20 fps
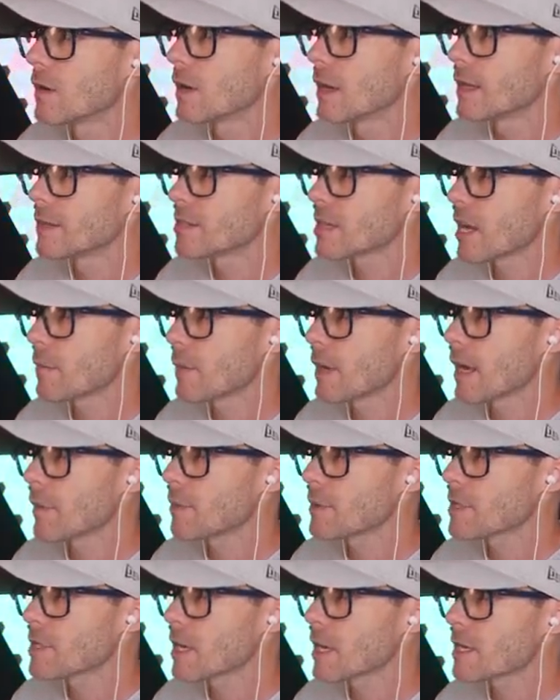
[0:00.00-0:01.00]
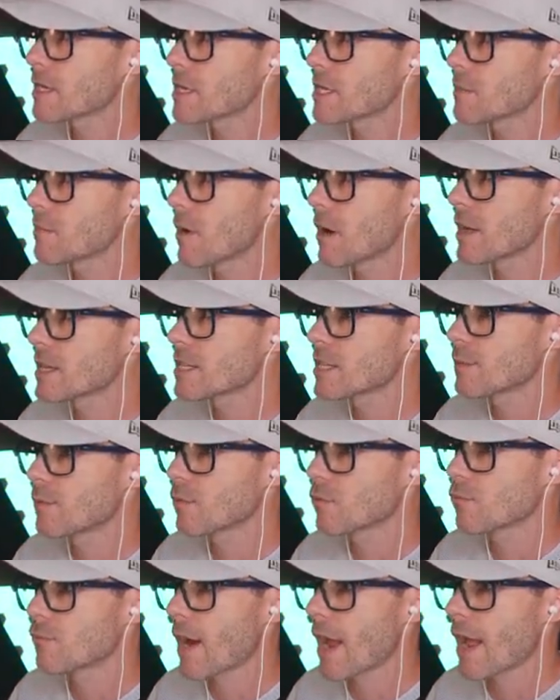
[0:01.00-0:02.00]
It's coming up as
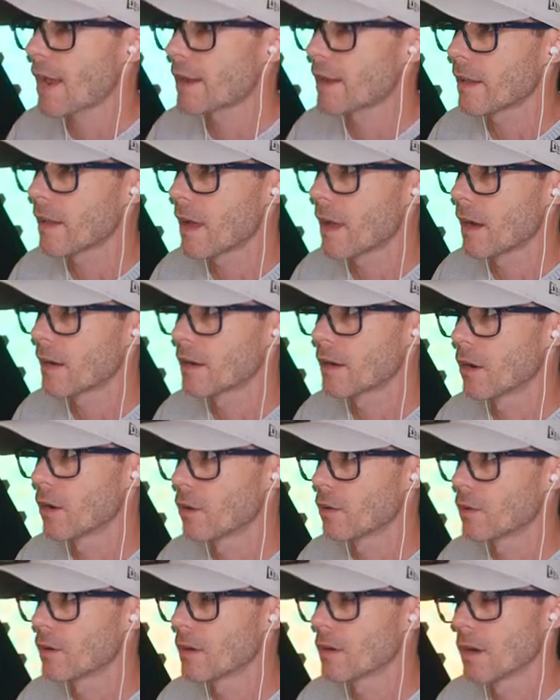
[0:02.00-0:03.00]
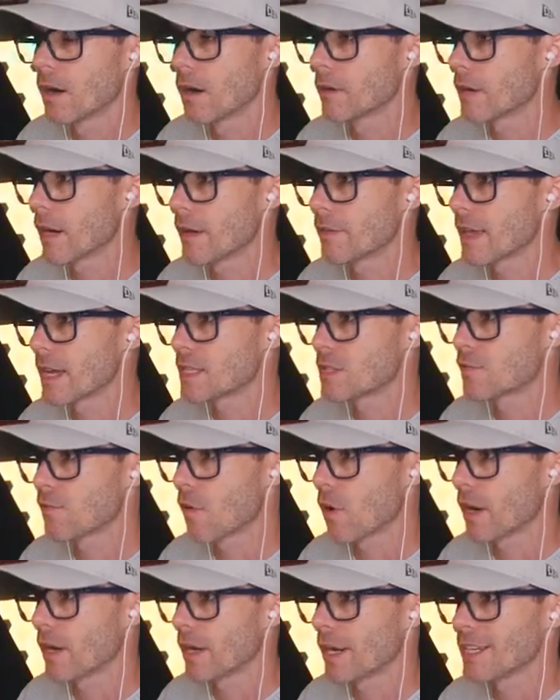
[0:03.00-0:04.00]
customizable rad Largo. Okay, that's
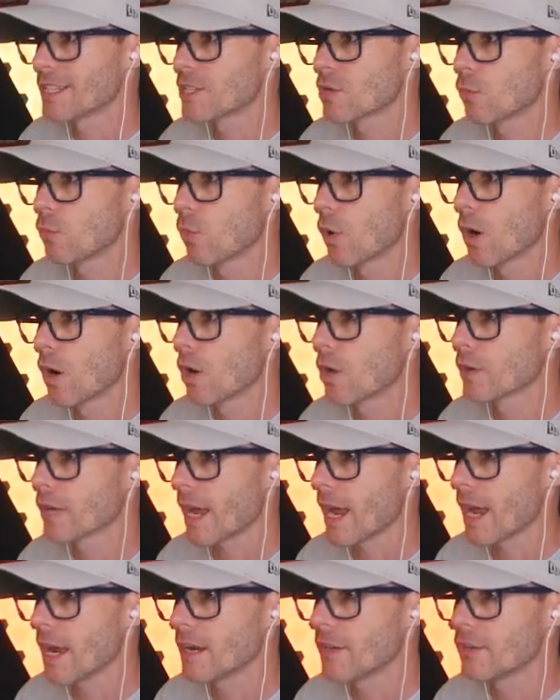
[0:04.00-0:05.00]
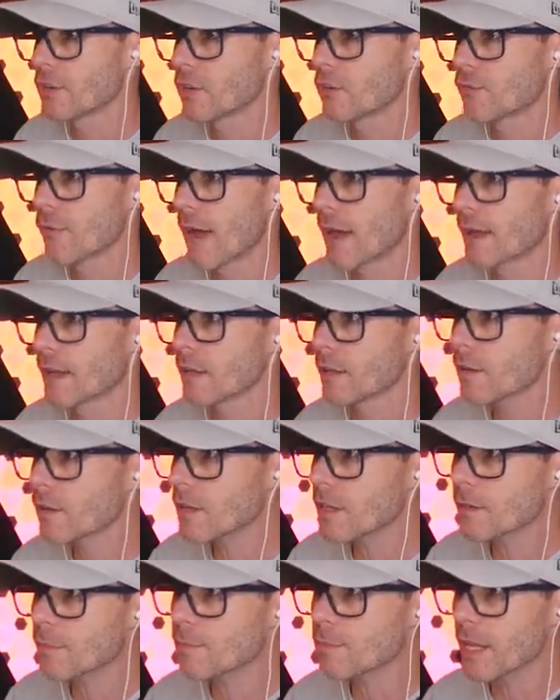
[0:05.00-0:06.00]
fine. It's a World Ender rad. Look
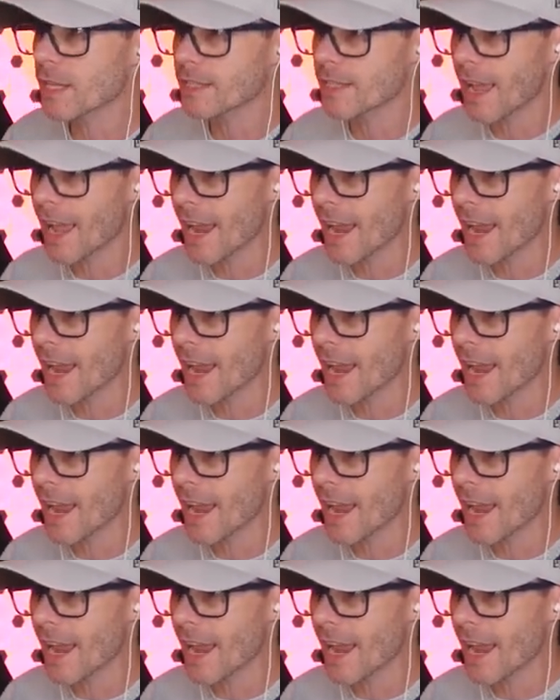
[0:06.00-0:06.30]
at the